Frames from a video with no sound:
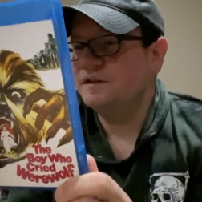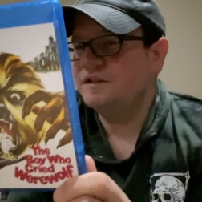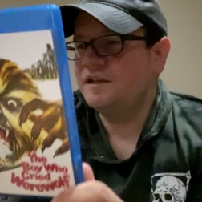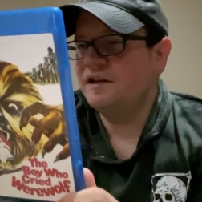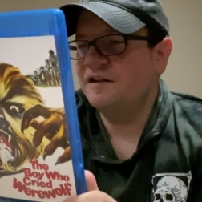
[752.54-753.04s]

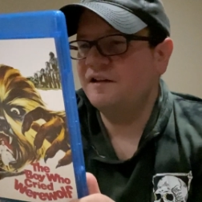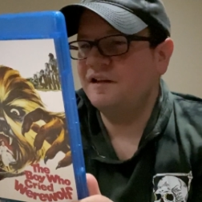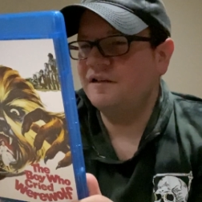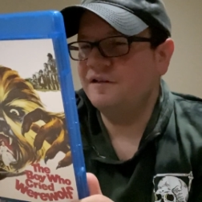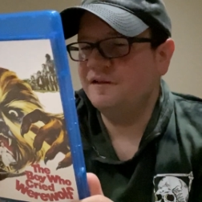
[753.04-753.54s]
It's kind of
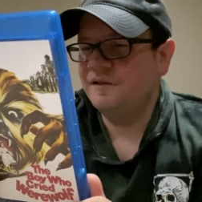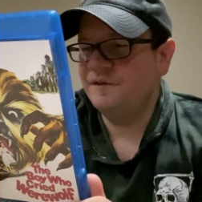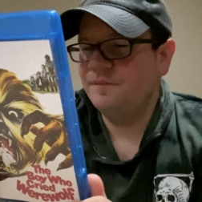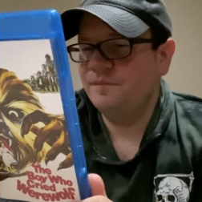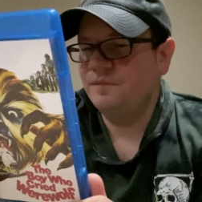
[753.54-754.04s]
like a, uh,
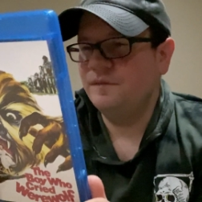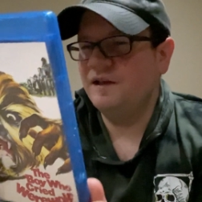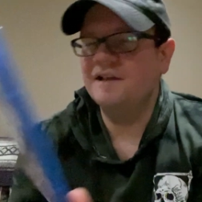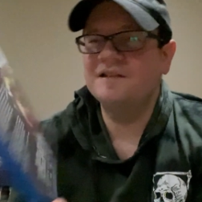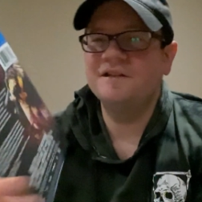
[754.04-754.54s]

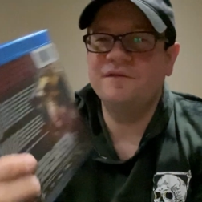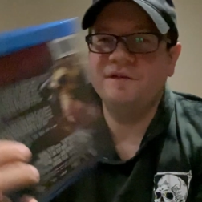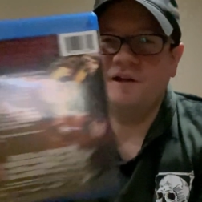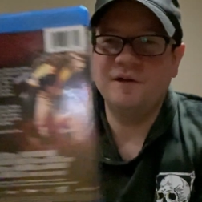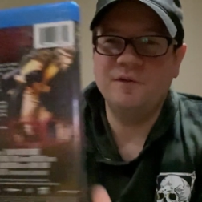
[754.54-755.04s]
yeah, it's
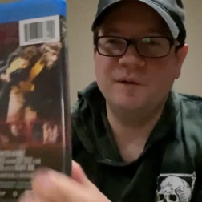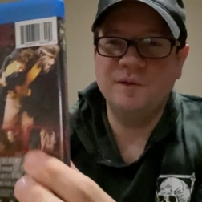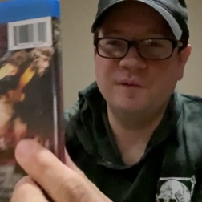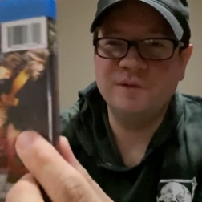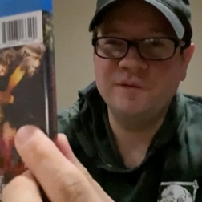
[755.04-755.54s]
definitely like a
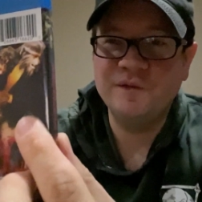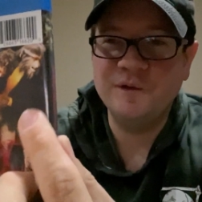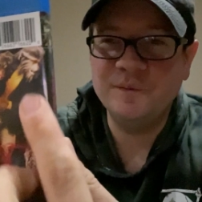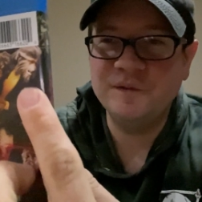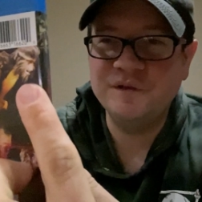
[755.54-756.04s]
werewolf
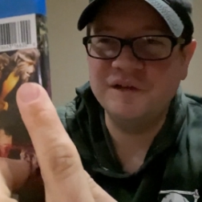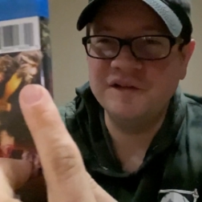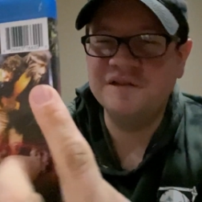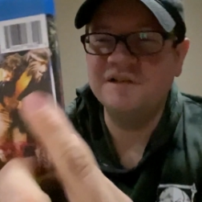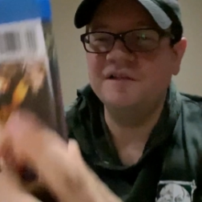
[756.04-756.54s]
film as you can
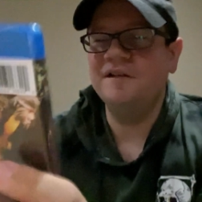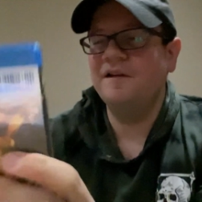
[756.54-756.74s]
see.